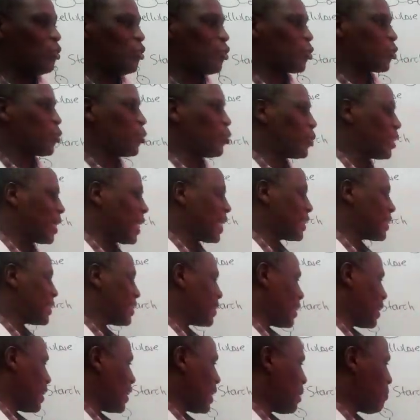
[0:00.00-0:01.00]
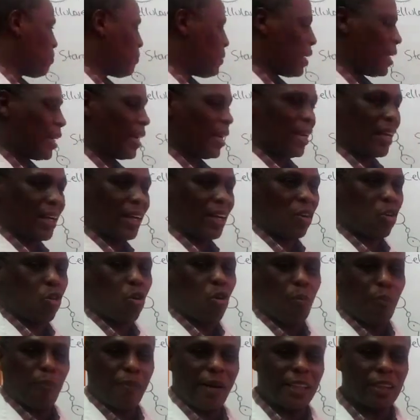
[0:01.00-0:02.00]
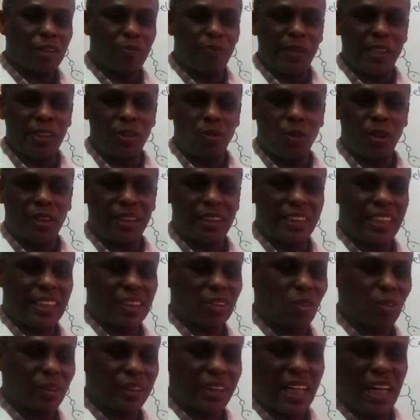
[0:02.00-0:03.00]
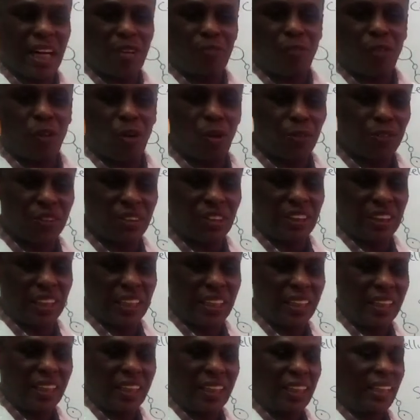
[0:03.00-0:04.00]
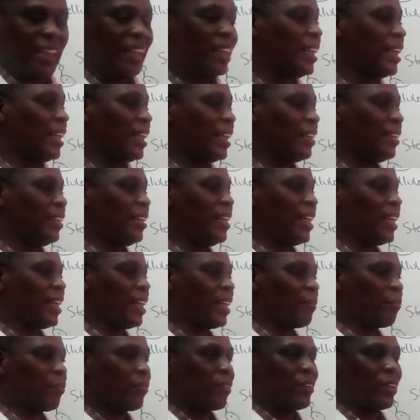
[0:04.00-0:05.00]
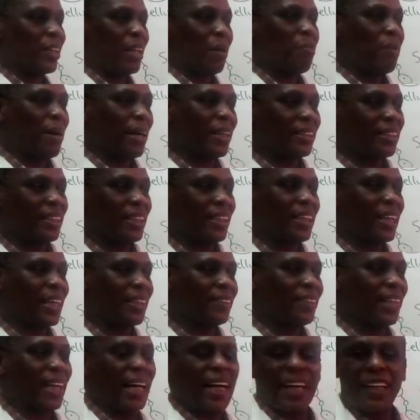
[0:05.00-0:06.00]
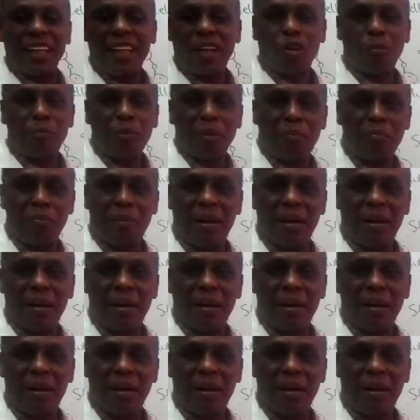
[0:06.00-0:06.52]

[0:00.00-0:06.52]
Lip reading: through that compartment which does not have oxygen, the bacteria, the anaerobic